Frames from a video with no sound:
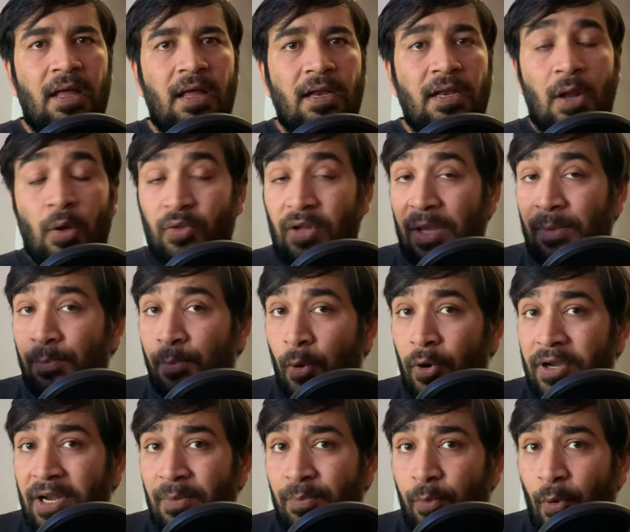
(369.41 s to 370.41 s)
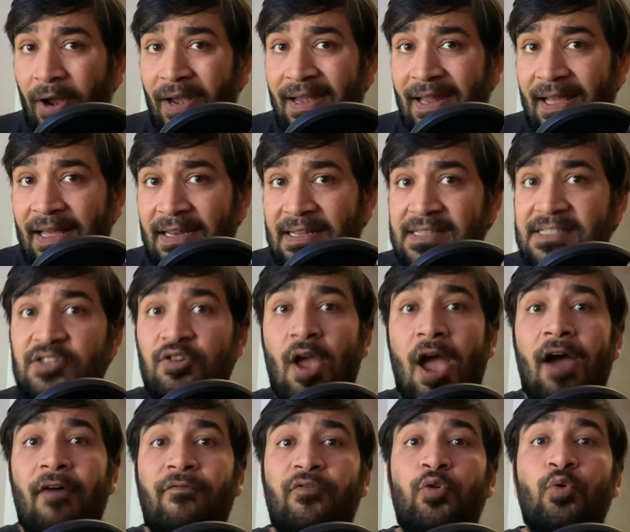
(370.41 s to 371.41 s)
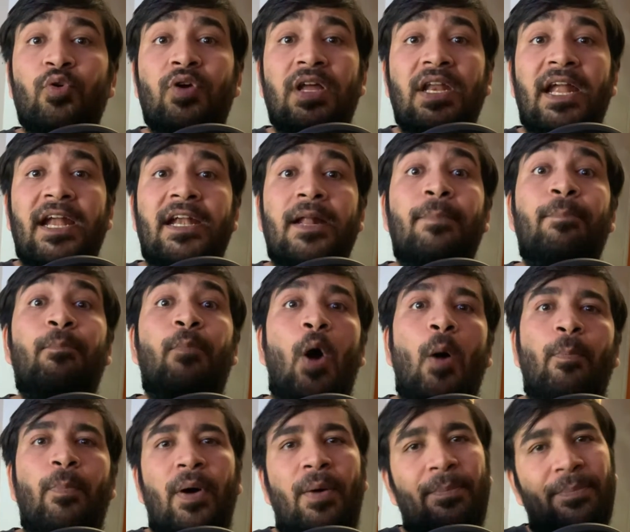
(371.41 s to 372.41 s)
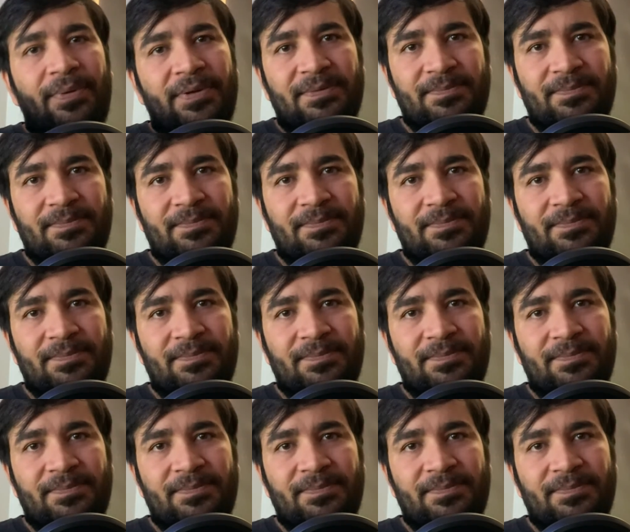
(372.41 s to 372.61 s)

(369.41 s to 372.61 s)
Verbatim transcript: Now the important point here is you have to create a pop-up.